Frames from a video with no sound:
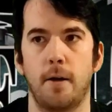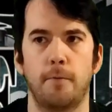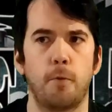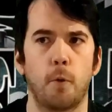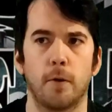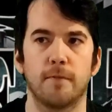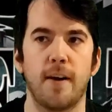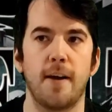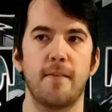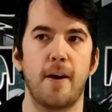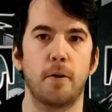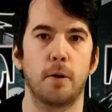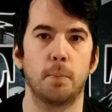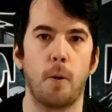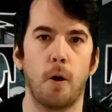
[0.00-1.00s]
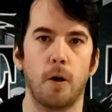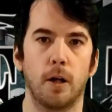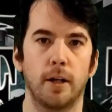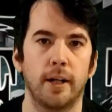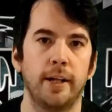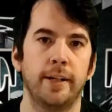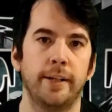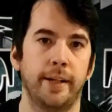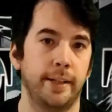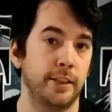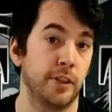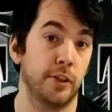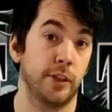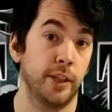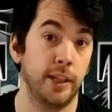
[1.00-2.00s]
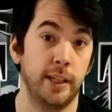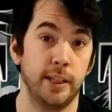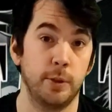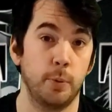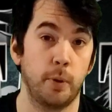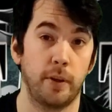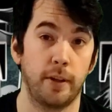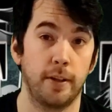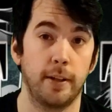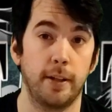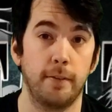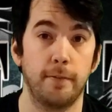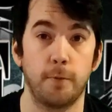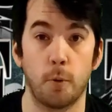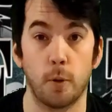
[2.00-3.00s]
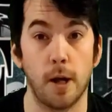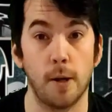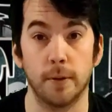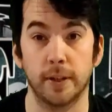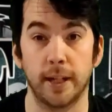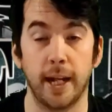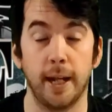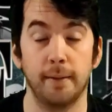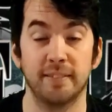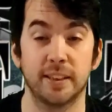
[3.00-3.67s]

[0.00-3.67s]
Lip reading: or 5 hour part and they turned it into a 34-hour game.